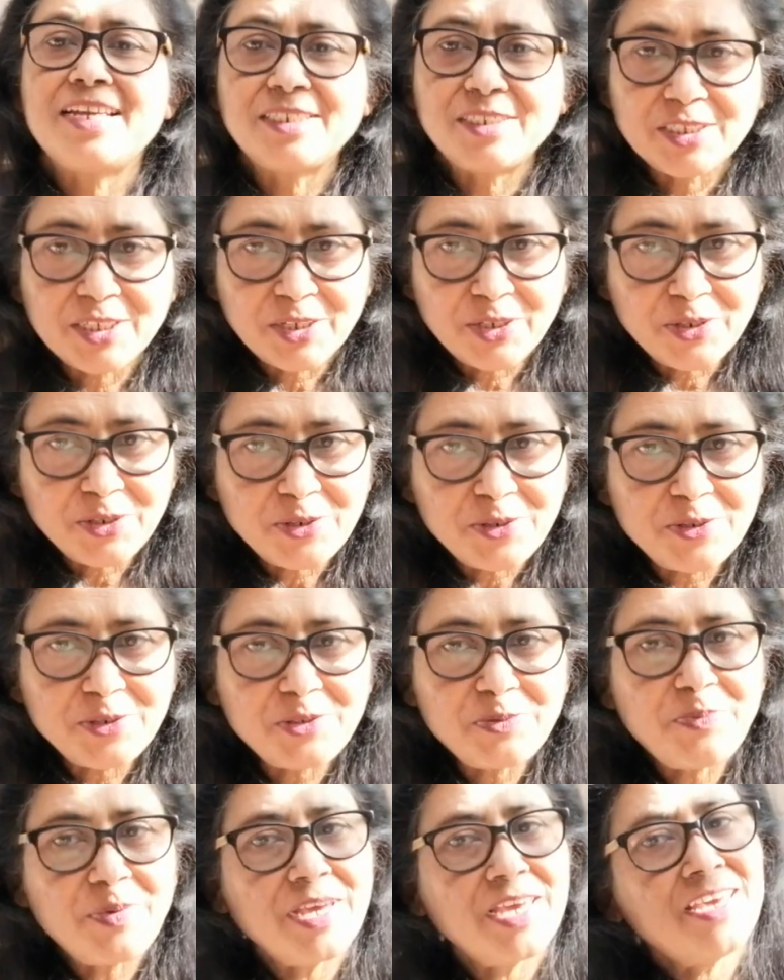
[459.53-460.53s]

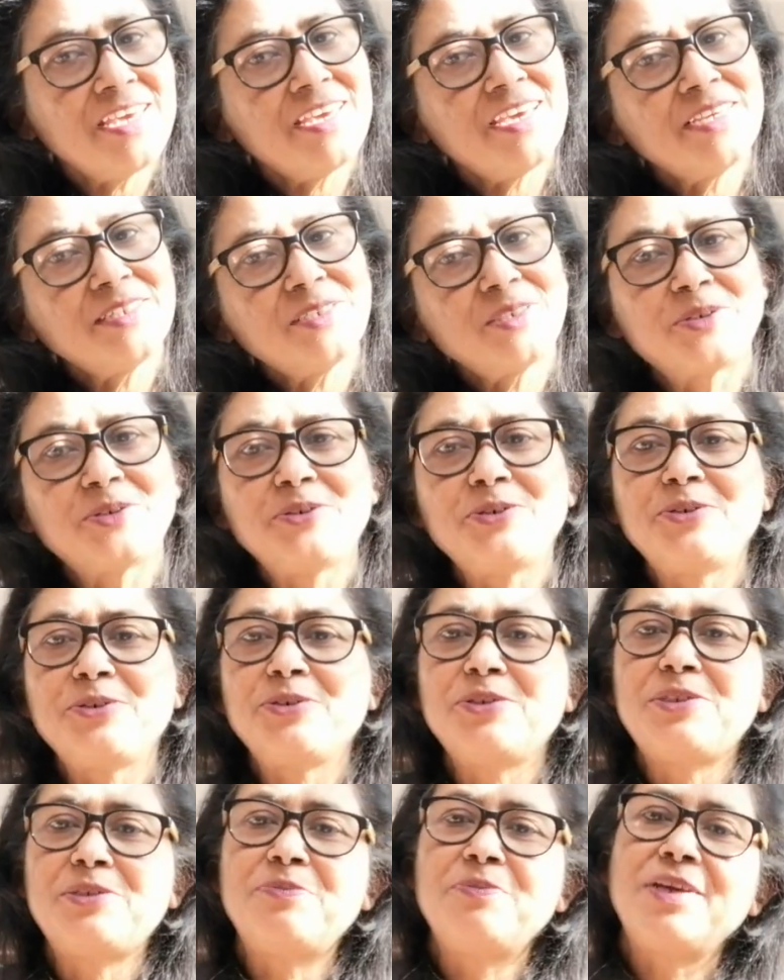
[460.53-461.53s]
Excuse me,
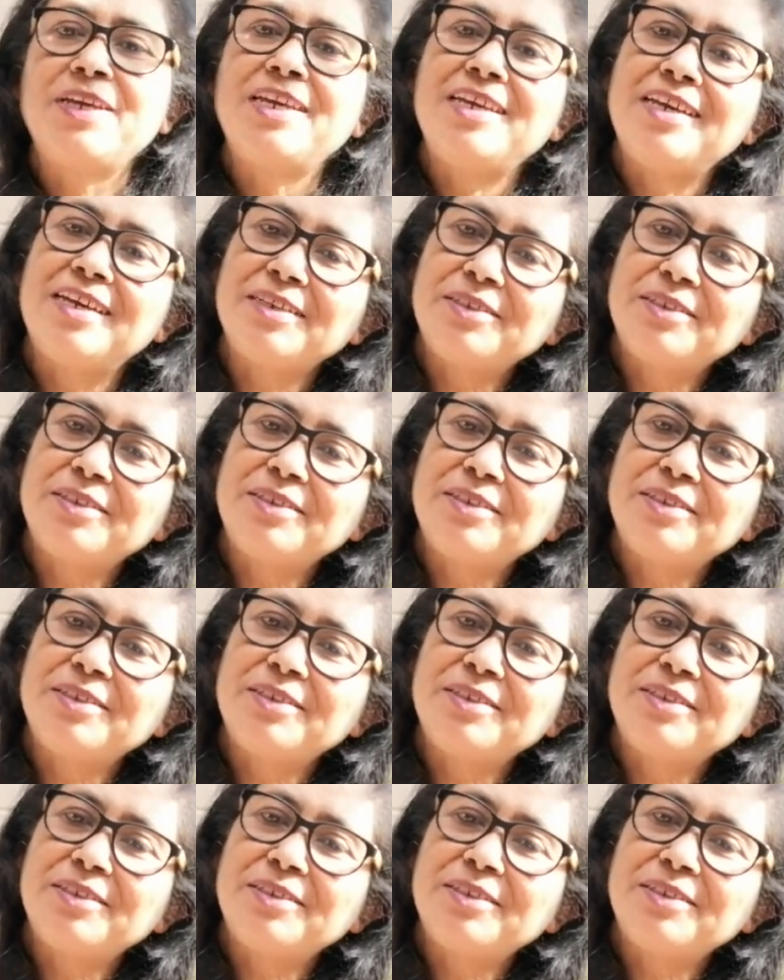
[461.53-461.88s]
excuse me,